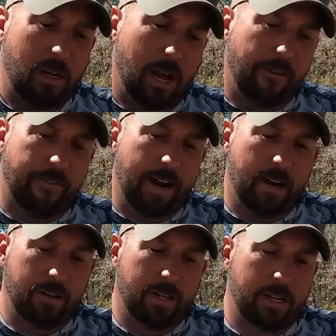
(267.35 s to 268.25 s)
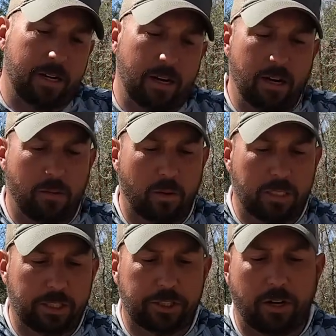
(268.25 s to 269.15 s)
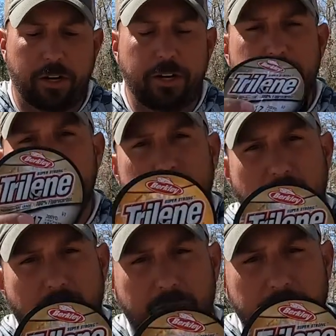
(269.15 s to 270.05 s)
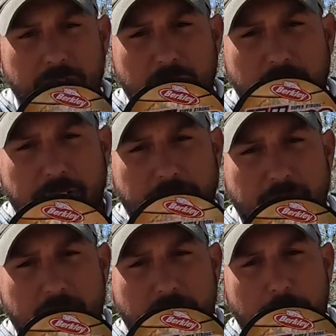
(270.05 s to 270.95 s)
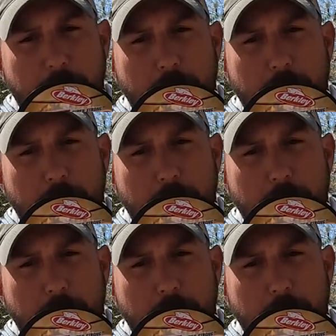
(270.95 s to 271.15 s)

I found that once I started using it, I was really a fan of the